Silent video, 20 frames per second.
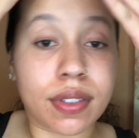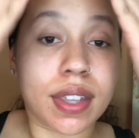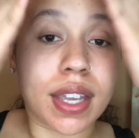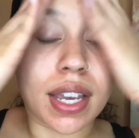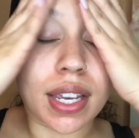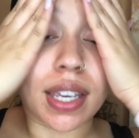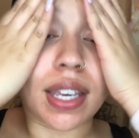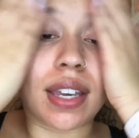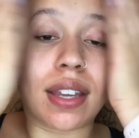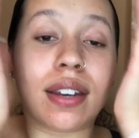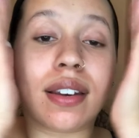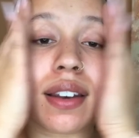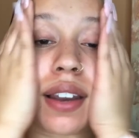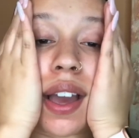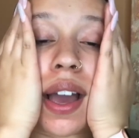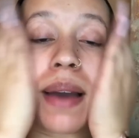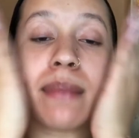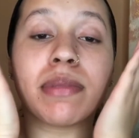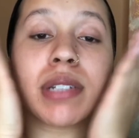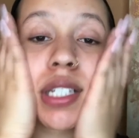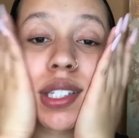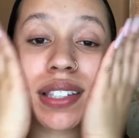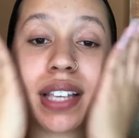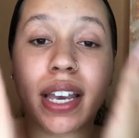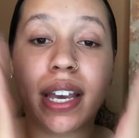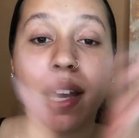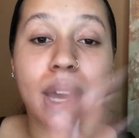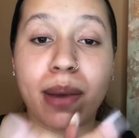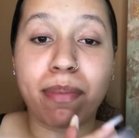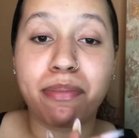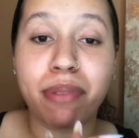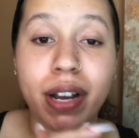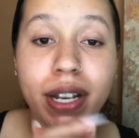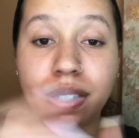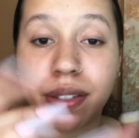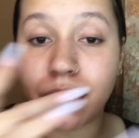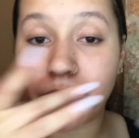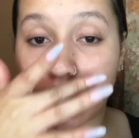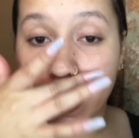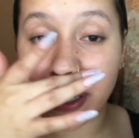Again, I'm just like a
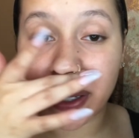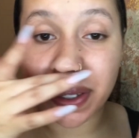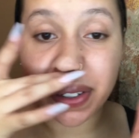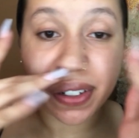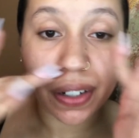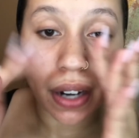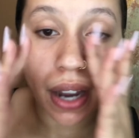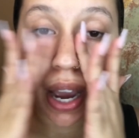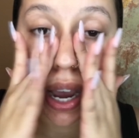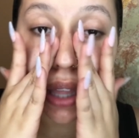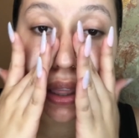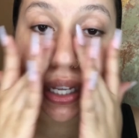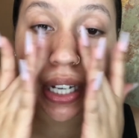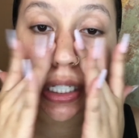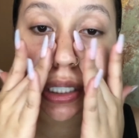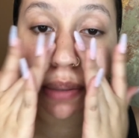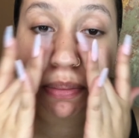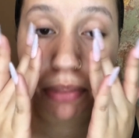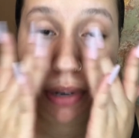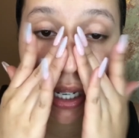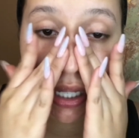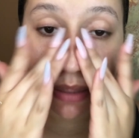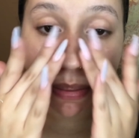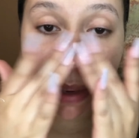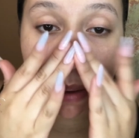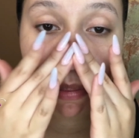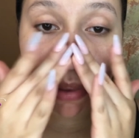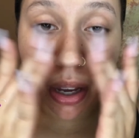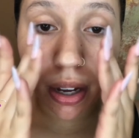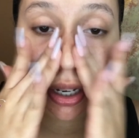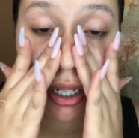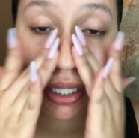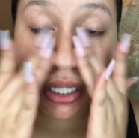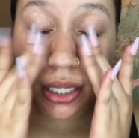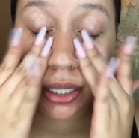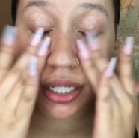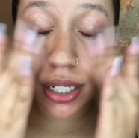presser. I like to press my products